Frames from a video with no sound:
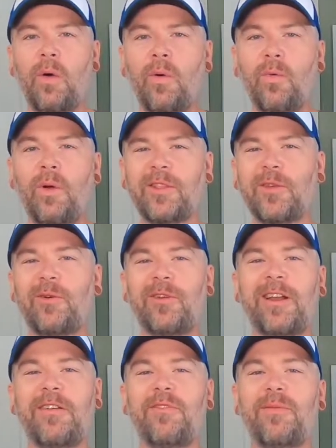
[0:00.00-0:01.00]
What's going
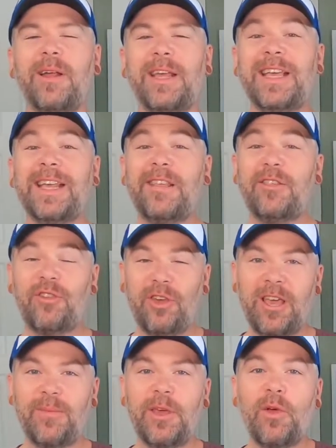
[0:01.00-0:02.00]
on, everybody? It is
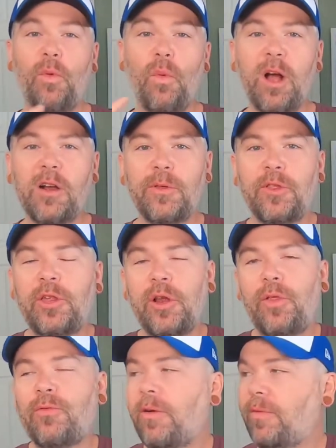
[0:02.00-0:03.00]
Jamie. Welcome to the
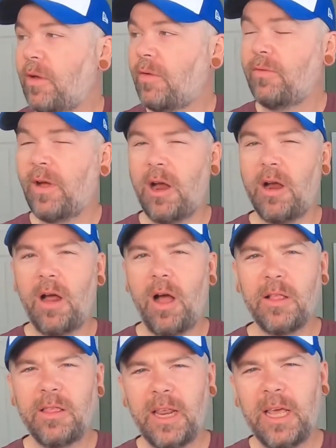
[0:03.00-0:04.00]
channel Thrift on Fire.
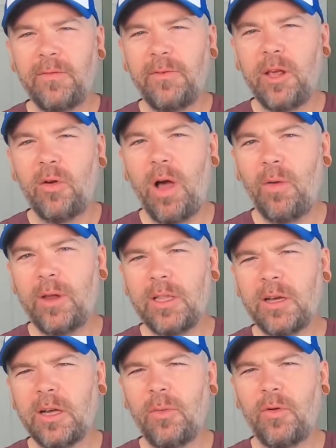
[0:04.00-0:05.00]
On today's video, I want to
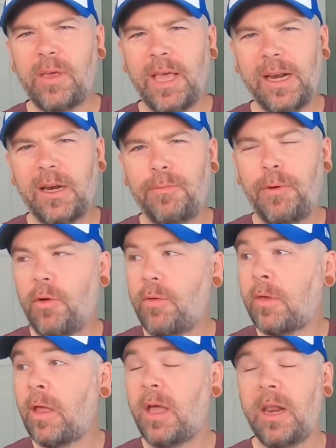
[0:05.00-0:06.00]
talk about Canada
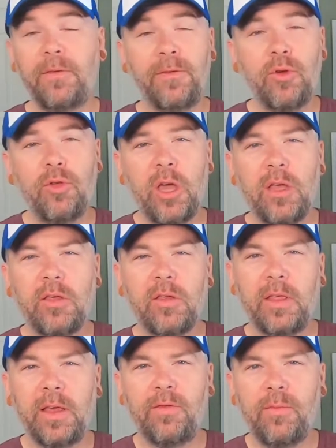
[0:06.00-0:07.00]
Post and a few changes
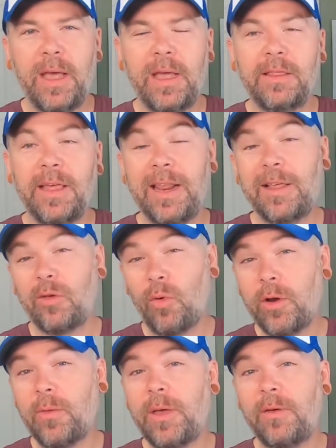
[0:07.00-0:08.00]
they've made that is
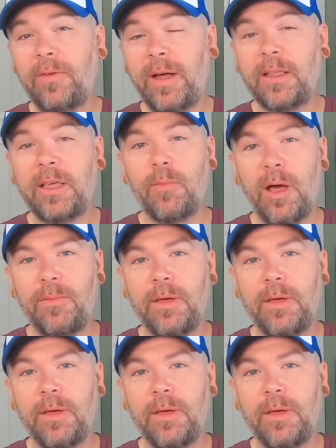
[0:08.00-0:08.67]
going to be affecting my